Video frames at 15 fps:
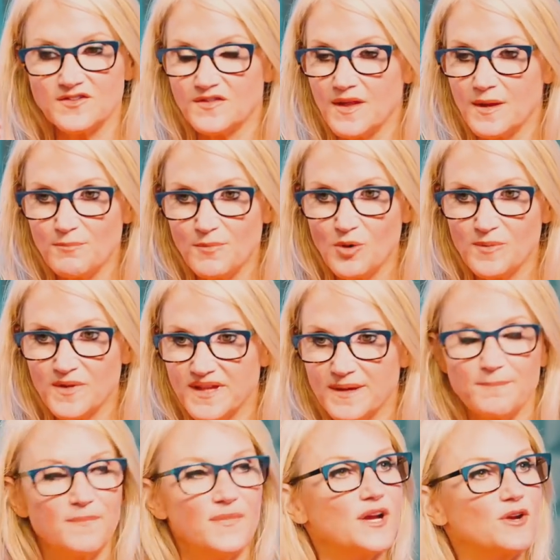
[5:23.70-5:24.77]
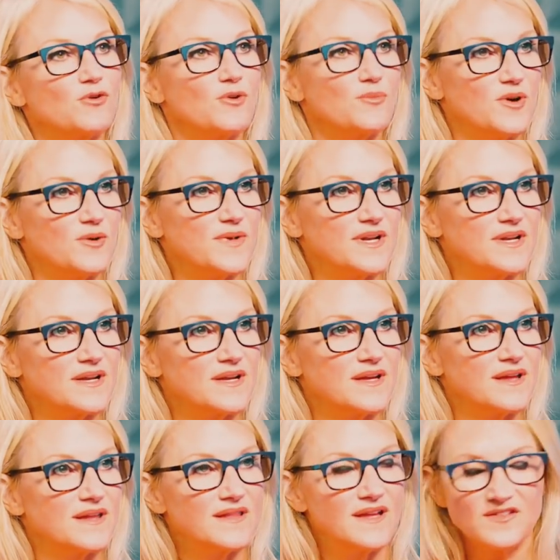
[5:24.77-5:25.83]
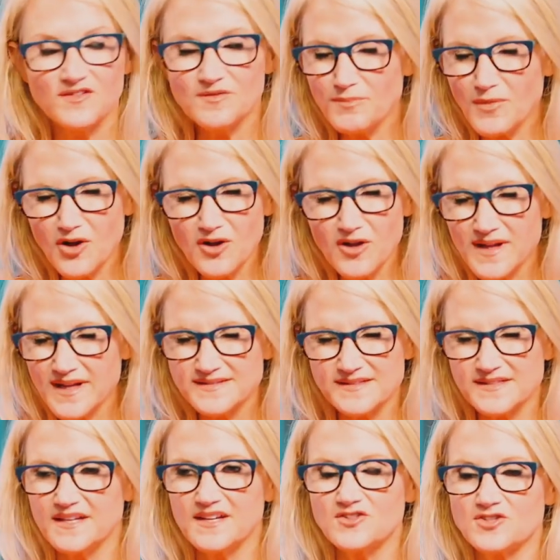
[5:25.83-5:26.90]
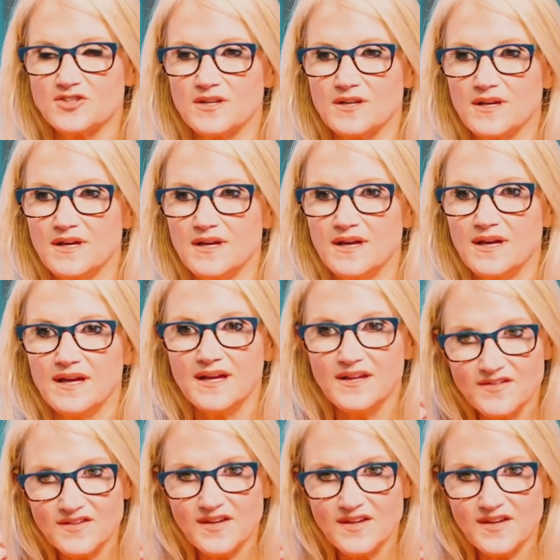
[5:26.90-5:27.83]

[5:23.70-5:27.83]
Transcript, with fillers: just that moment, that micro moment, that small hesitation, it